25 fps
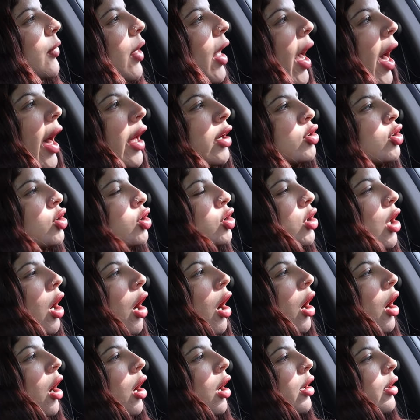add
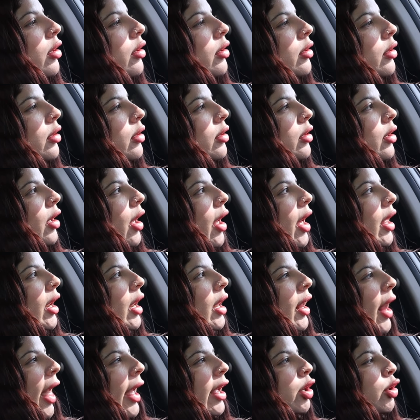shot,
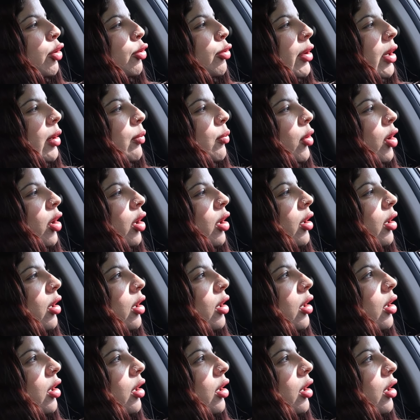and light creamer.